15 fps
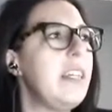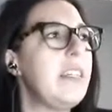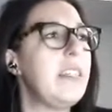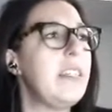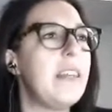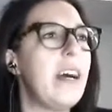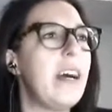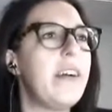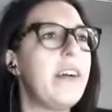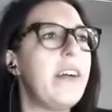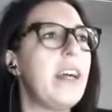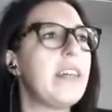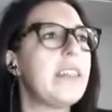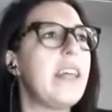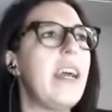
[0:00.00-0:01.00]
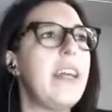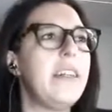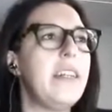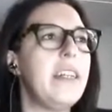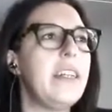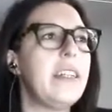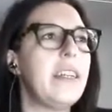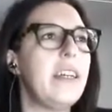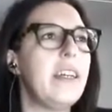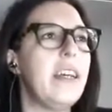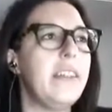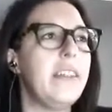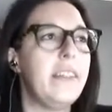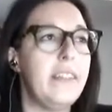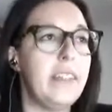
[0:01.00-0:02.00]
areas and
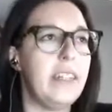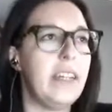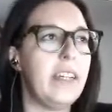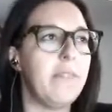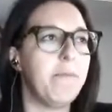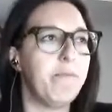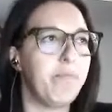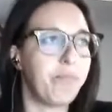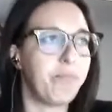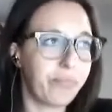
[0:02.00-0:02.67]
the